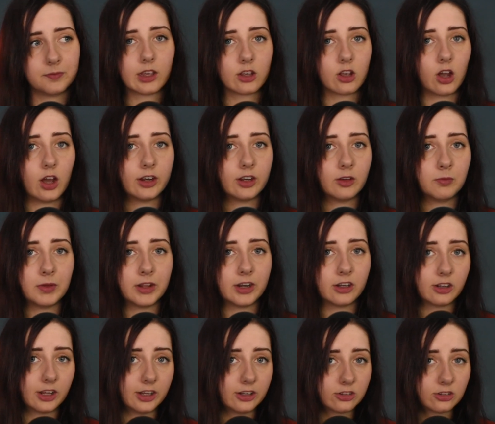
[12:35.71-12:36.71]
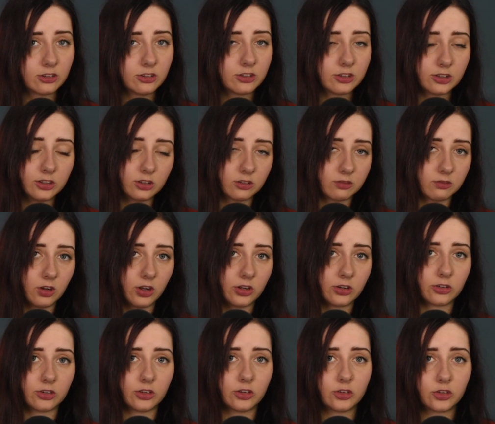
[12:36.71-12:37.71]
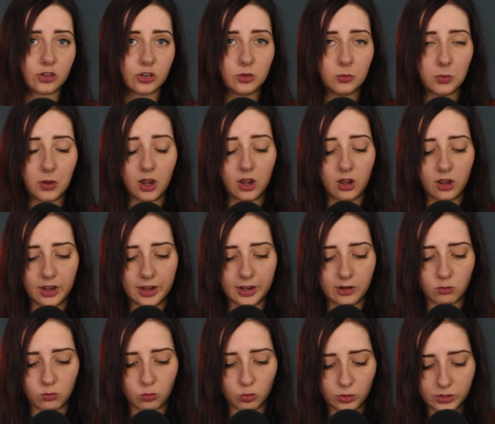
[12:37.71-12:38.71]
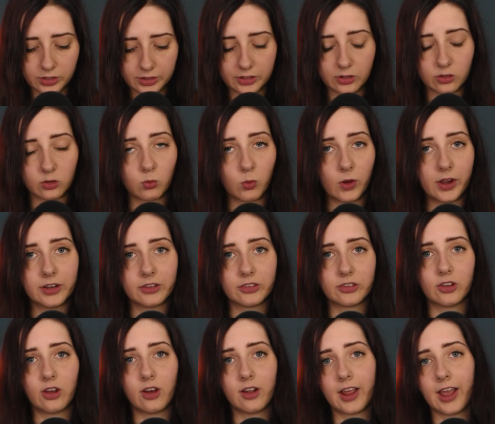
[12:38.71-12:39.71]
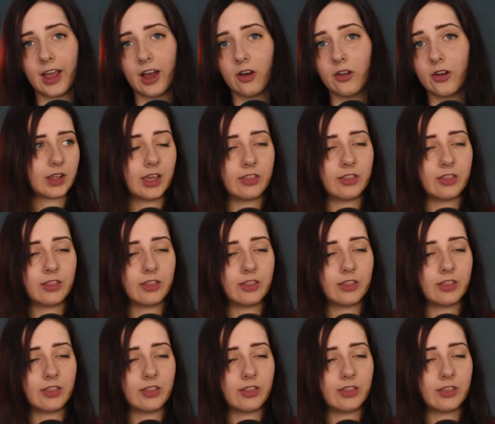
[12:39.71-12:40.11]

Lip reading: Guided meditations that you can find on YouTube are a really good way to start out,